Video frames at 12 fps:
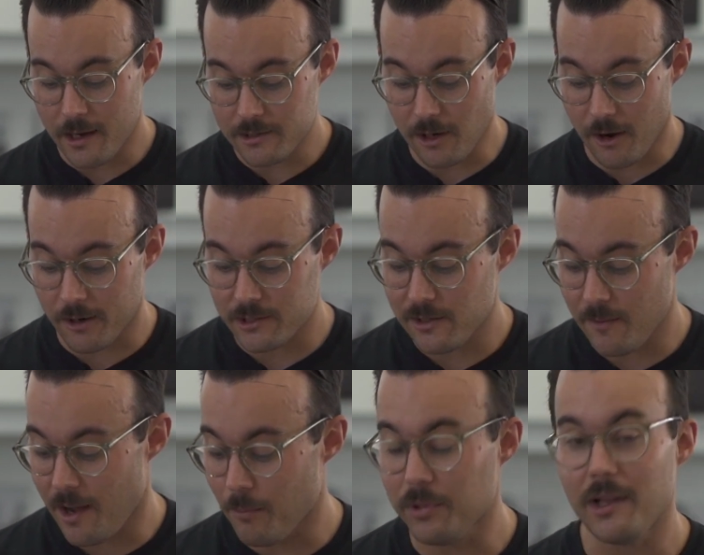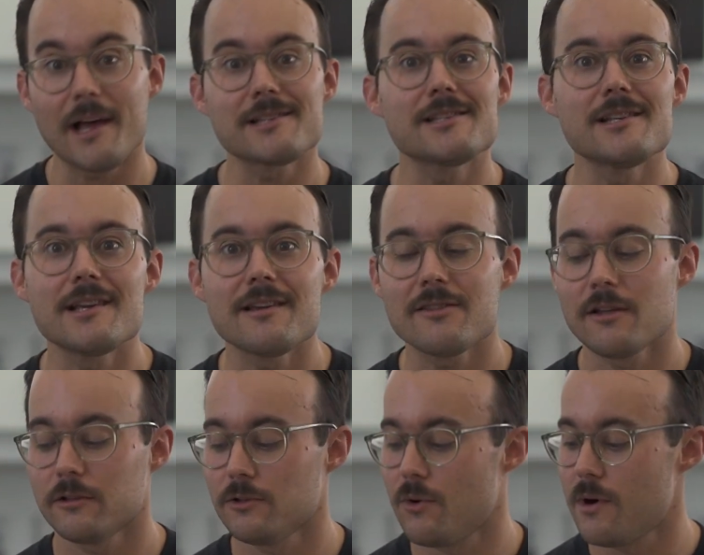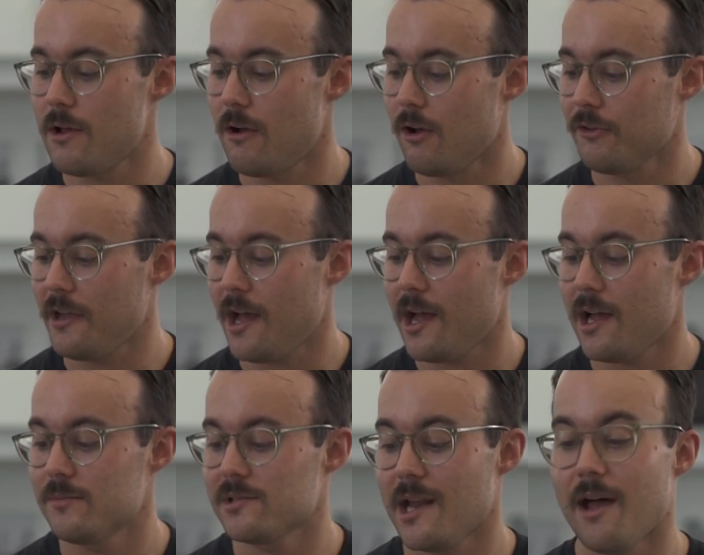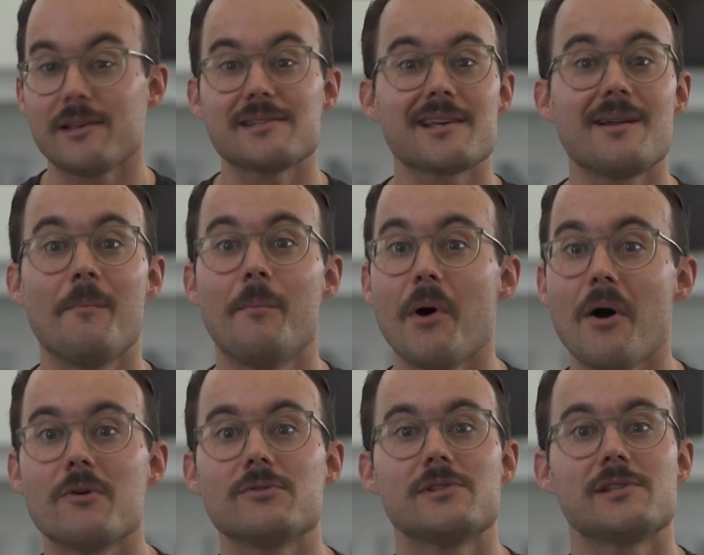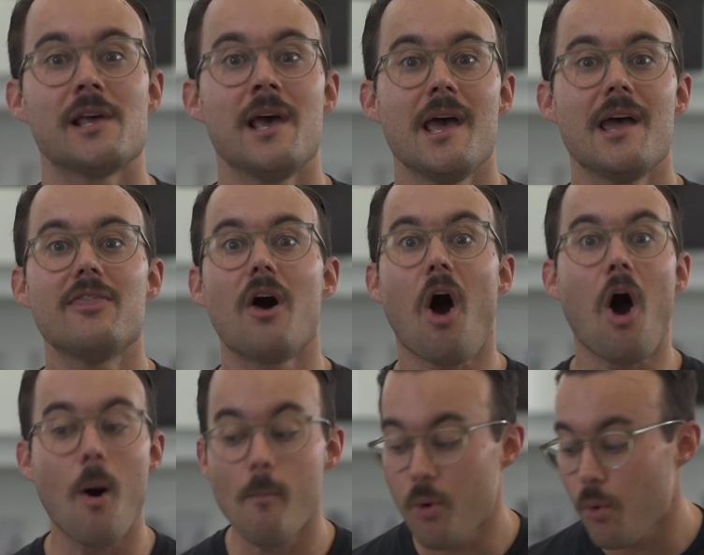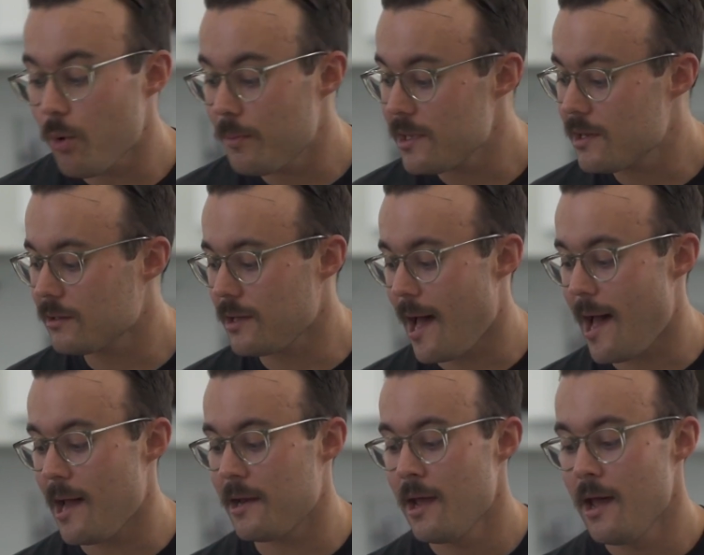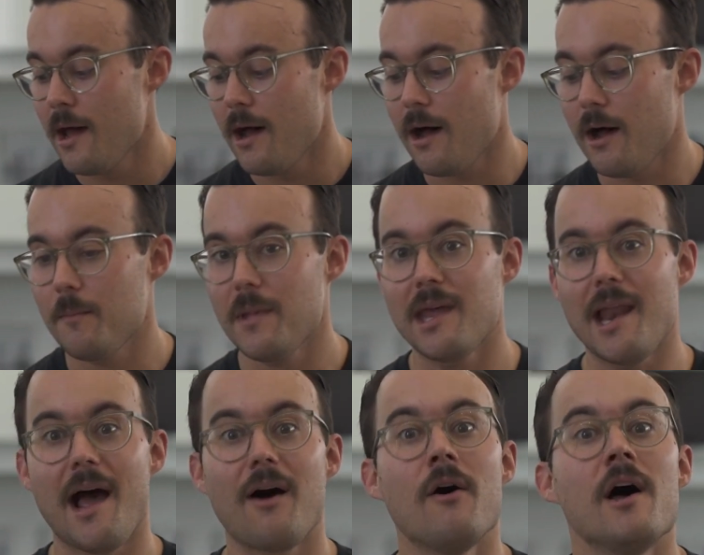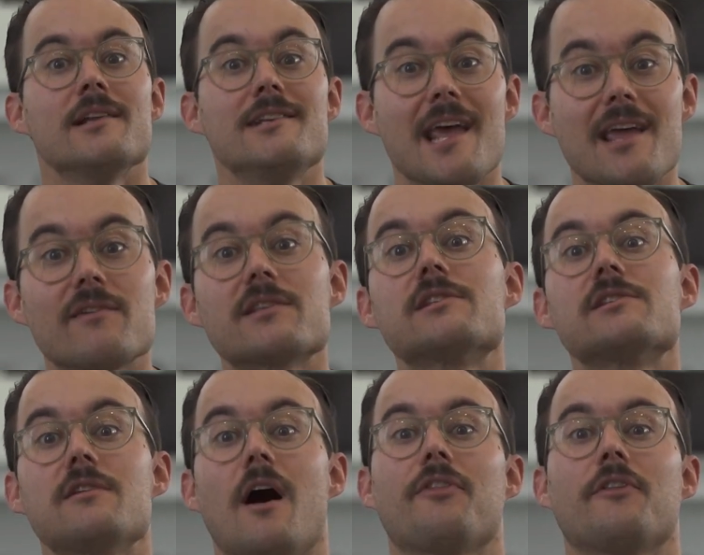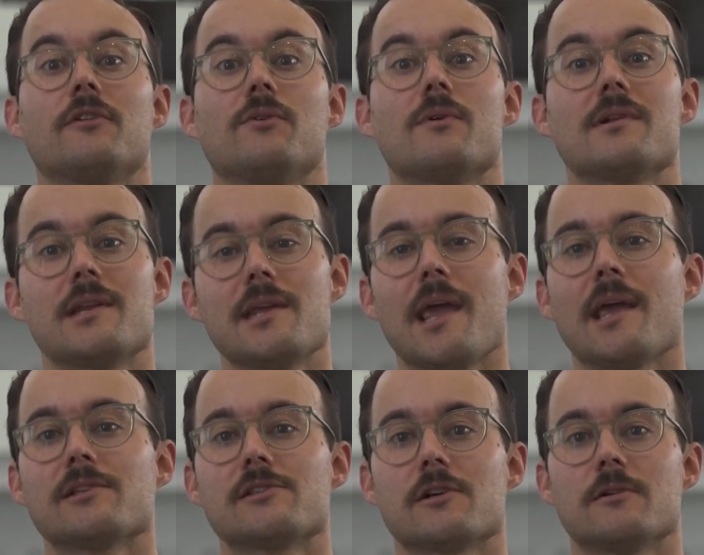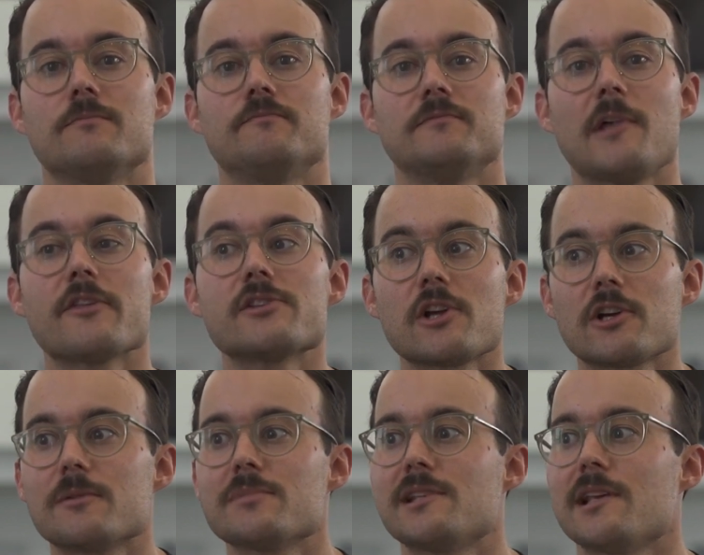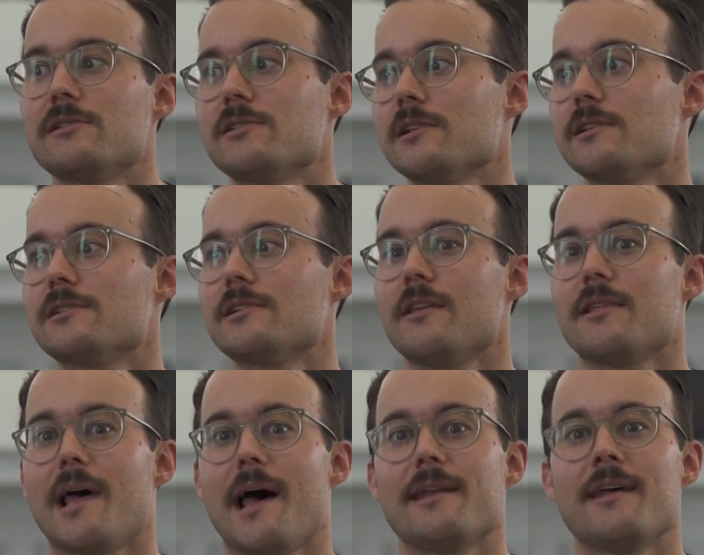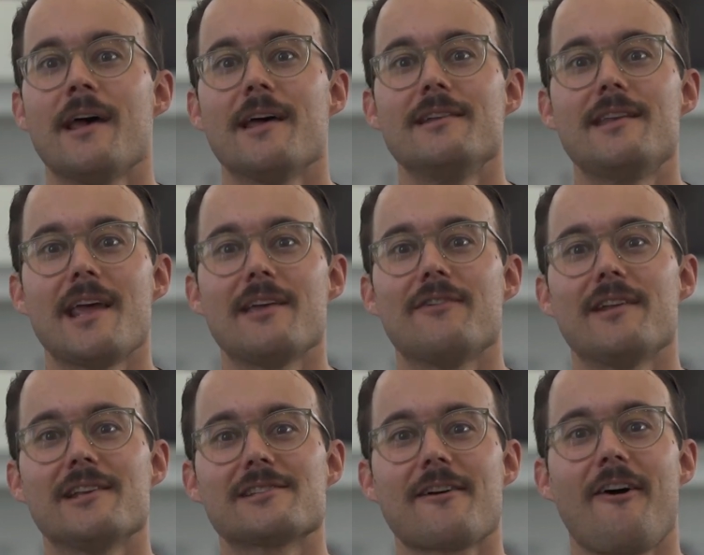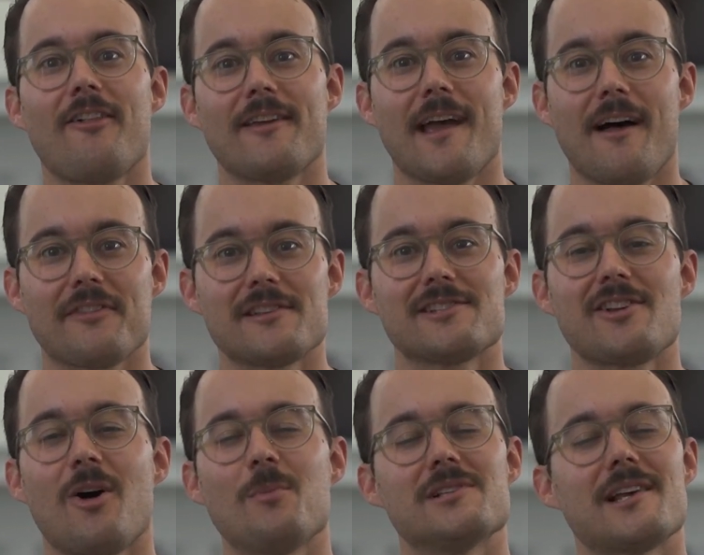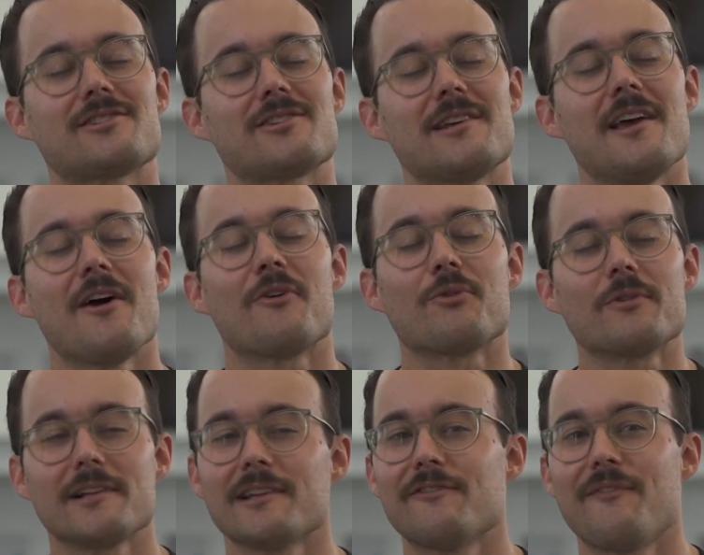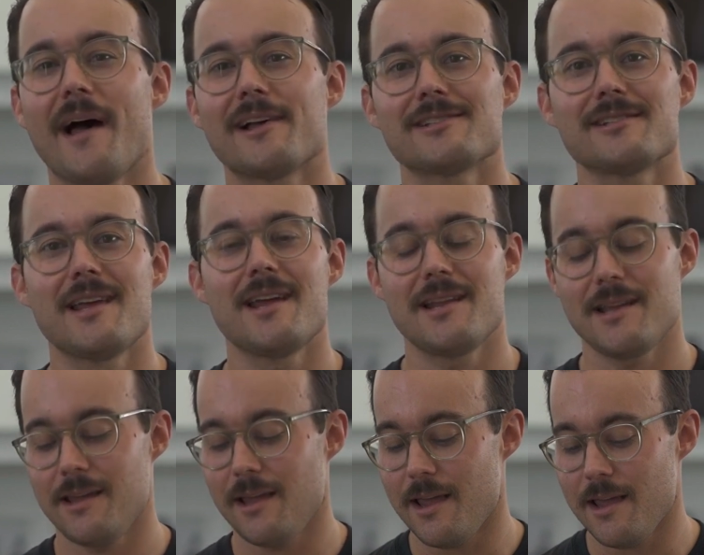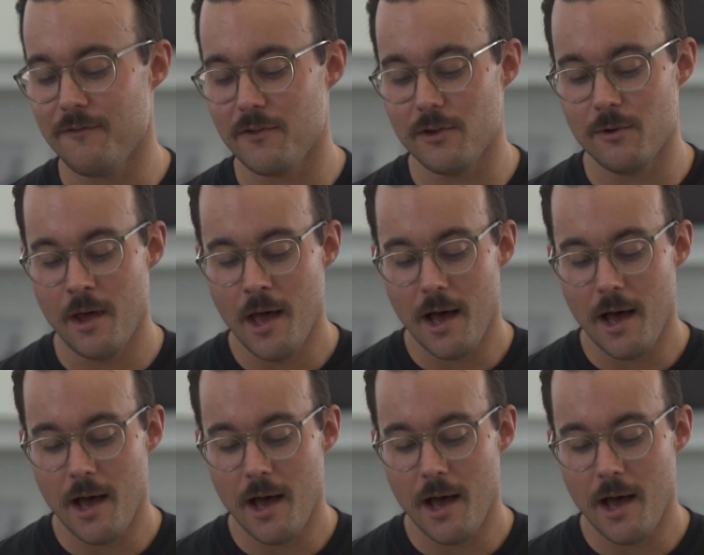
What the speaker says: talks about blessing the Lord at all times and how He's going to boast and the humble will be glad, and how David sought the Lord and He answered. Now the circumstances that David is calling out this psalm is actually really fascinating. If you